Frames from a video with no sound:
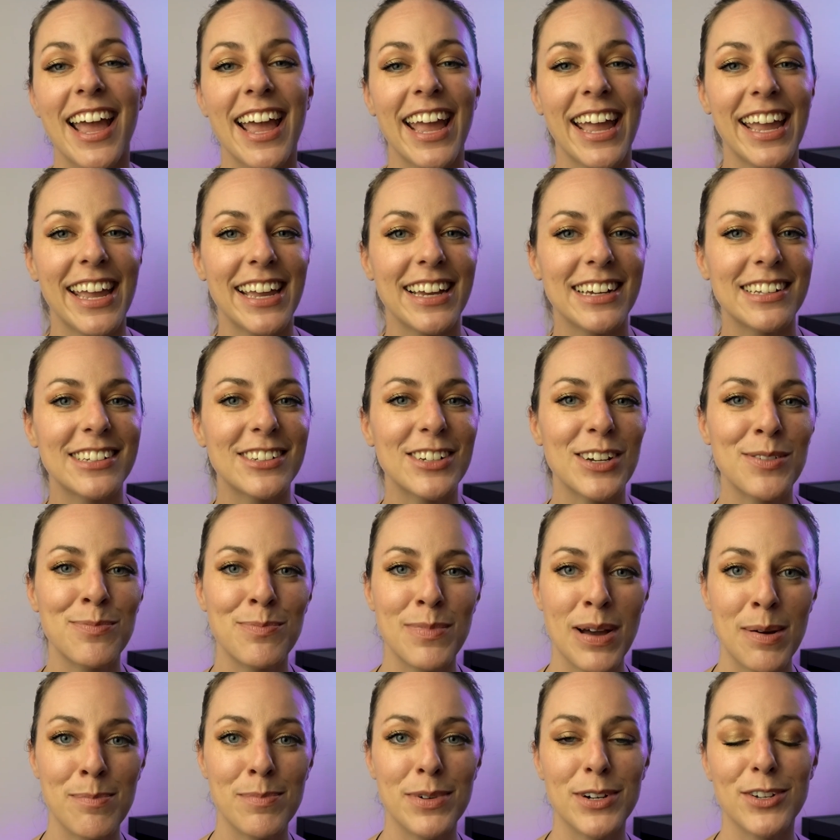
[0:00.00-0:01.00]
and a
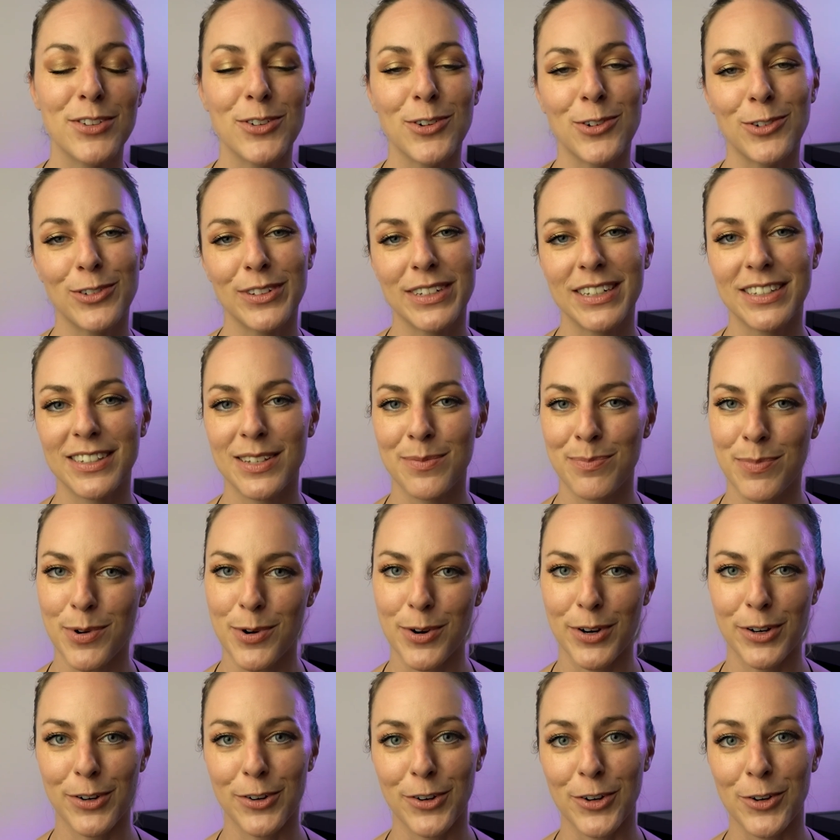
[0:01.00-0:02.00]
members-only
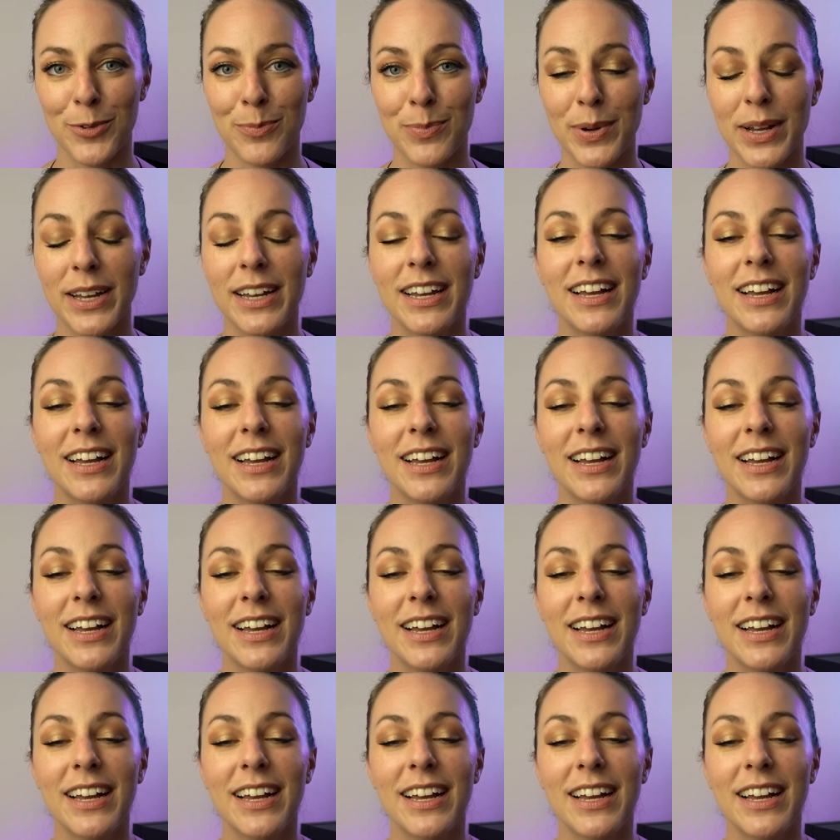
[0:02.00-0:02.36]
support group.